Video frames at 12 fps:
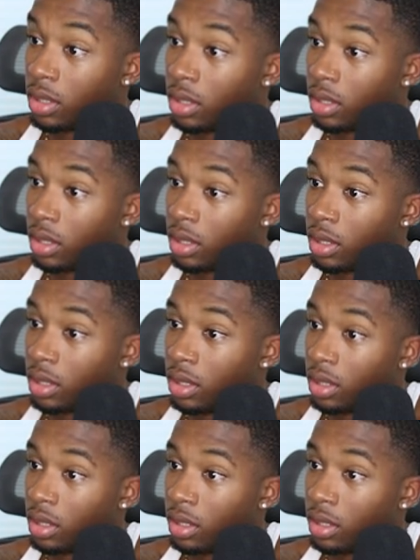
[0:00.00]

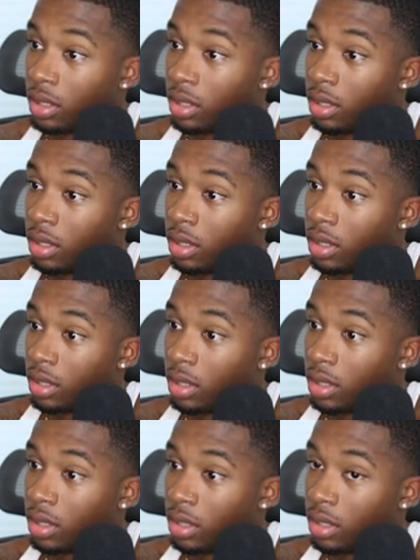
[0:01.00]

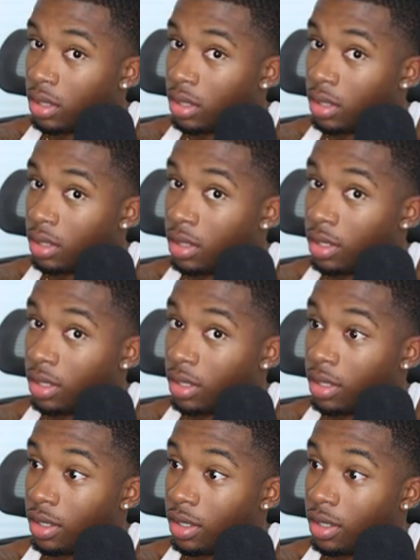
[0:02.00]

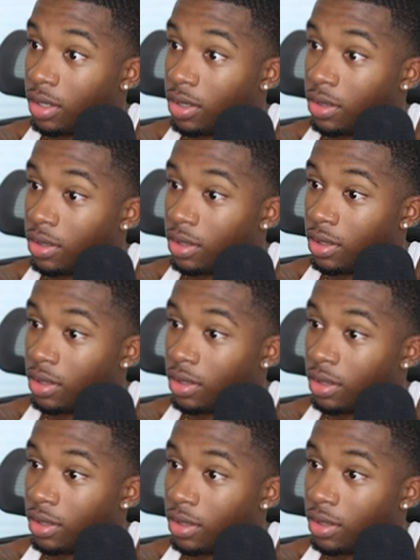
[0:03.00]

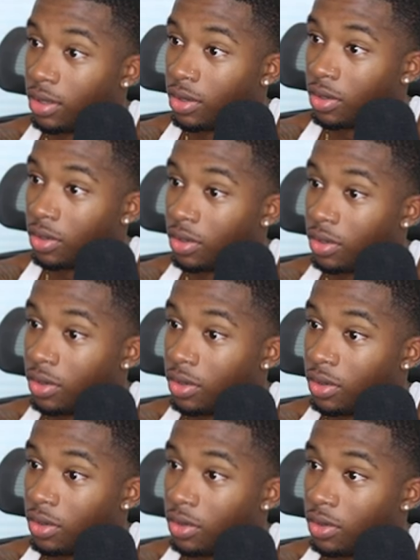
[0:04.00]

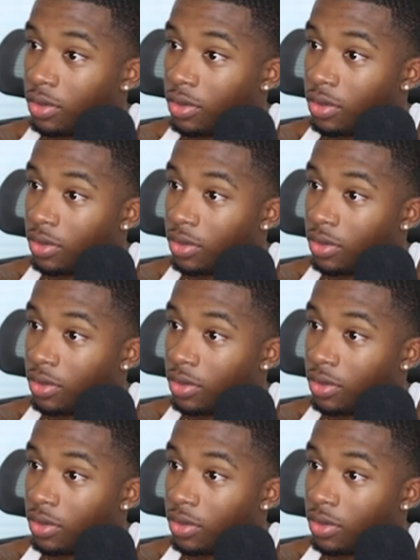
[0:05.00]
This person isn't speaking.